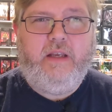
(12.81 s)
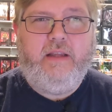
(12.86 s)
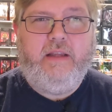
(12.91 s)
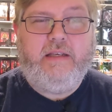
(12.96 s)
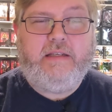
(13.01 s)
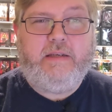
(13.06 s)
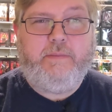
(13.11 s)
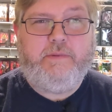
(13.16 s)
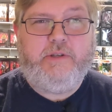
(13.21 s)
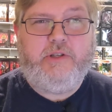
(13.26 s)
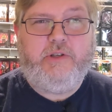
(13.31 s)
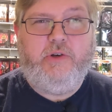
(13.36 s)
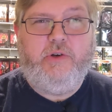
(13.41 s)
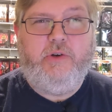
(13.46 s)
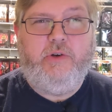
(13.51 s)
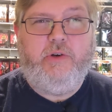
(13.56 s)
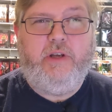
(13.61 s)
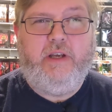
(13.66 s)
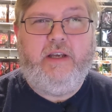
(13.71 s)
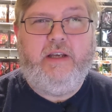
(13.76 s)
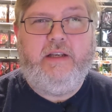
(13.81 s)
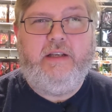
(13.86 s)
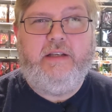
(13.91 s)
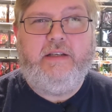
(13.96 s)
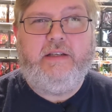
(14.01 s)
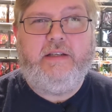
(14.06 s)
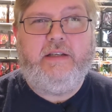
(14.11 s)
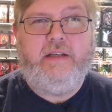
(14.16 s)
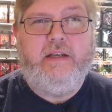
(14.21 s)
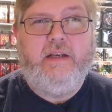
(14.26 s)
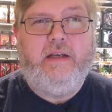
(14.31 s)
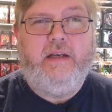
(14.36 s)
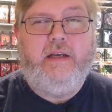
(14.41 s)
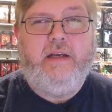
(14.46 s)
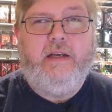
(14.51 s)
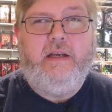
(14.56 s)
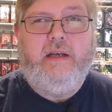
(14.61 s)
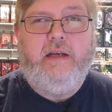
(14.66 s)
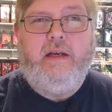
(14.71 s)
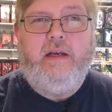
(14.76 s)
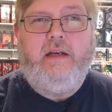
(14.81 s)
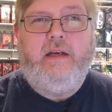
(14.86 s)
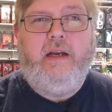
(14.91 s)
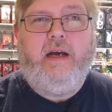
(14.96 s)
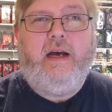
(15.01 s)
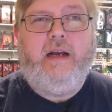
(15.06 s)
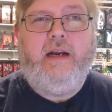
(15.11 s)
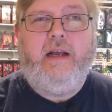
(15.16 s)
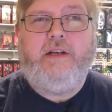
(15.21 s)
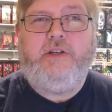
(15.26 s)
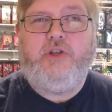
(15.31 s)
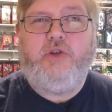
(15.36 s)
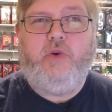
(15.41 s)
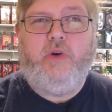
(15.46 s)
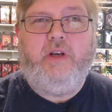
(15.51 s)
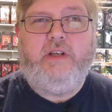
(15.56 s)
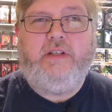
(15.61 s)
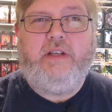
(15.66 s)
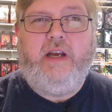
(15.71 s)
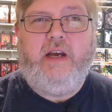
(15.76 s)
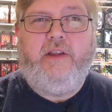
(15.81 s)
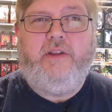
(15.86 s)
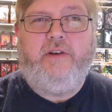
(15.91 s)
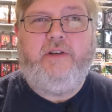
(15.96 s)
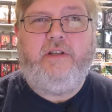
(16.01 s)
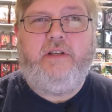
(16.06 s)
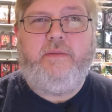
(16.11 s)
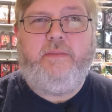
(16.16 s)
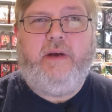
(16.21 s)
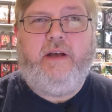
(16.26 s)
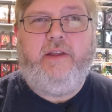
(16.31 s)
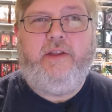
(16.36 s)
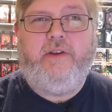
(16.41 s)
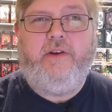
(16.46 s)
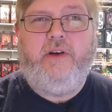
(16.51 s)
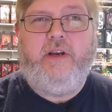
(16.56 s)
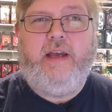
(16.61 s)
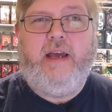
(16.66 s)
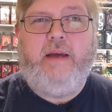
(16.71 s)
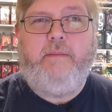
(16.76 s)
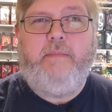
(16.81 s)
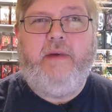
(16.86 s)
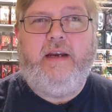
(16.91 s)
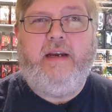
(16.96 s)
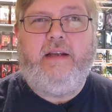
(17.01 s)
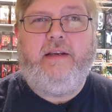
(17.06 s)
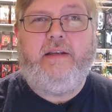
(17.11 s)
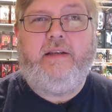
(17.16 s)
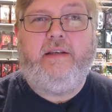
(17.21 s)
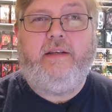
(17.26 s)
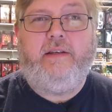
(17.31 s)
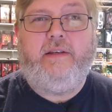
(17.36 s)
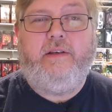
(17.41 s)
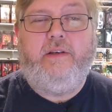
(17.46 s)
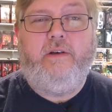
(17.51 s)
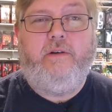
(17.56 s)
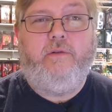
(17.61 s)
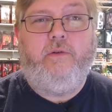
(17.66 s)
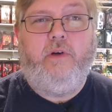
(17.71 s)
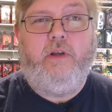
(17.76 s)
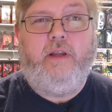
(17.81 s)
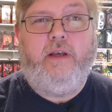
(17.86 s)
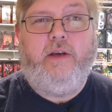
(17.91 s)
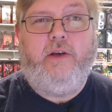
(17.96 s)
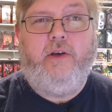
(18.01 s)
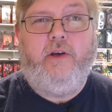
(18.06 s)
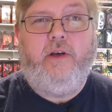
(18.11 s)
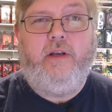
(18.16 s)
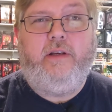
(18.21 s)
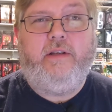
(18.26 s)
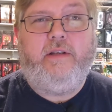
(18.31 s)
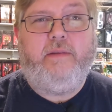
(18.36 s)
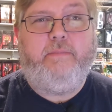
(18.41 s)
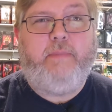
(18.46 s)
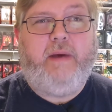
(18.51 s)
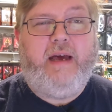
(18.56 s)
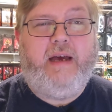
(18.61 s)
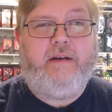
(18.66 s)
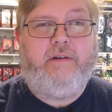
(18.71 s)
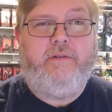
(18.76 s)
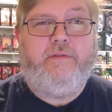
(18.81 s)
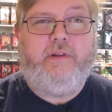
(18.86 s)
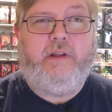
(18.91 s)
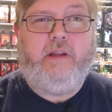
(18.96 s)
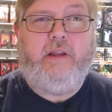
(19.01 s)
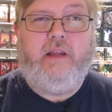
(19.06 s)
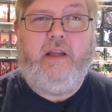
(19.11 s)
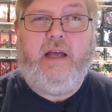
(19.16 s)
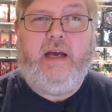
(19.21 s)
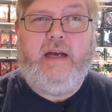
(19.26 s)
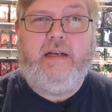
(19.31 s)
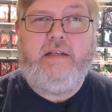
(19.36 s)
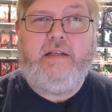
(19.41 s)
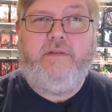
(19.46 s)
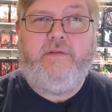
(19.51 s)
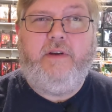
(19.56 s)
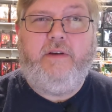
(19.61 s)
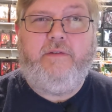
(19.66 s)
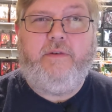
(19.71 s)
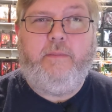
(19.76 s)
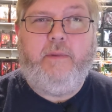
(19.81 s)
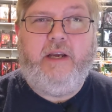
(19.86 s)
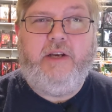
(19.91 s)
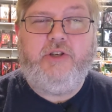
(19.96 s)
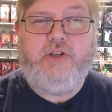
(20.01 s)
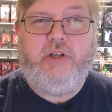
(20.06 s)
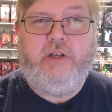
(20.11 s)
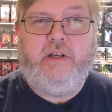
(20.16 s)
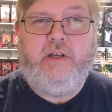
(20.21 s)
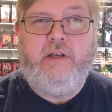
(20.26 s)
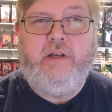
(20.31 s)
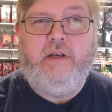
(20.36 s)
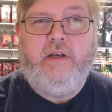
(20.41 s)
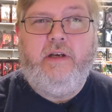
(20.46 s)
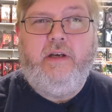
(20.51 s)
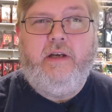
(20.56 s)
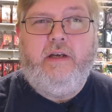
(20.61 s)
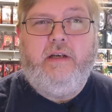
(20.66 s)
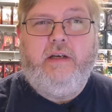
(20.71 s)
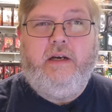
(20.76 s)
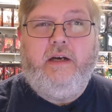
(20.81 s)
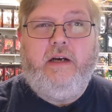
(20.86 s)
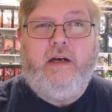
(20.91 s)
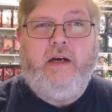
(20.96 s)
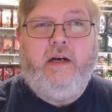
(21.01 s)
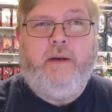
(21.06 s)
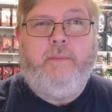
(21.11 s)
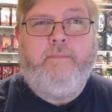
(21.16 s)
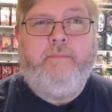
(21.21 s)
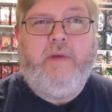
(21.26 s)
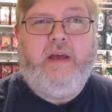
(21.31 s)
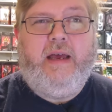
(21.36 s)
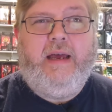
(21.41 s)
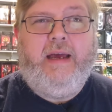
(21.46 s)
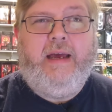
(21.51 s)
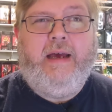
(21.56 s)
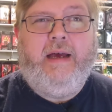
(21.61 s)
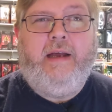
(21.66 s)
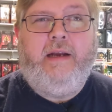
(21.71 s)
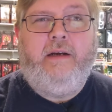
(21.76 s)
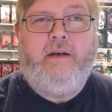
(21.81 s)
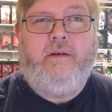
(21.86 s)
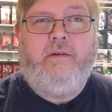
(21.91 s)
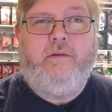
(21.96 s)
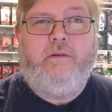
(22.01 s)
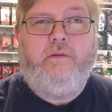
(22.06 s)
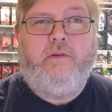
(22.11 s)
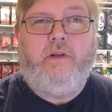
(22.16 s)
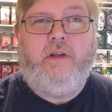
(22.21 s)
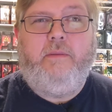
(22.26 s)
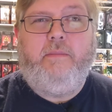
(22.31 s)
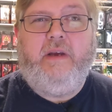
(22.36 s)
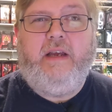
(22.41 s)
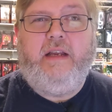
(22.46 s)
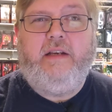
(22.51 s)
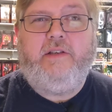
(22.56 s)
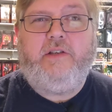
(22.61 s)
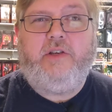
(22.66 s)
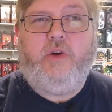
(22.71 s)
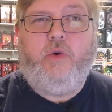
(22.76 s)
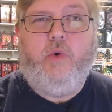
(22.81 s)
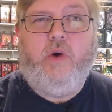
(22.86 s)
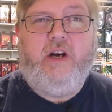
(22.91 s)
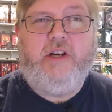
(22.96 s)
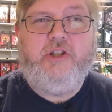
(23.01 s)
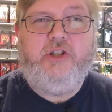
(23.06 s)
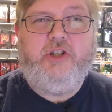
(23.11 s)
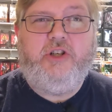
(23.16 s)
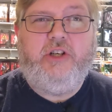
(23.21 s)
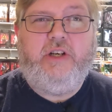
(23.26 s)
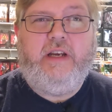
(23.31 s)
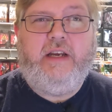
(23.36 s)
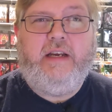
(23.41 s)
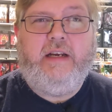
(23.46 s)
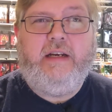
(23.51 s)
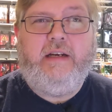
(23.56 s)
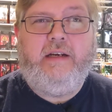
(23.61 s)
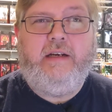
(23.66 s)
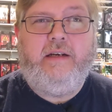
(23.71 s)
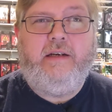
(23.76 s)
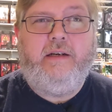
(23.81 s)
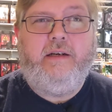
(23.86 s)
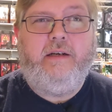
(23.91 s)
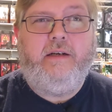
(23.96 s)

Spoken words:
This episode is not as short as the others, it's about 38 minutes, still really good, it's packed with lots of information, and really begins questioning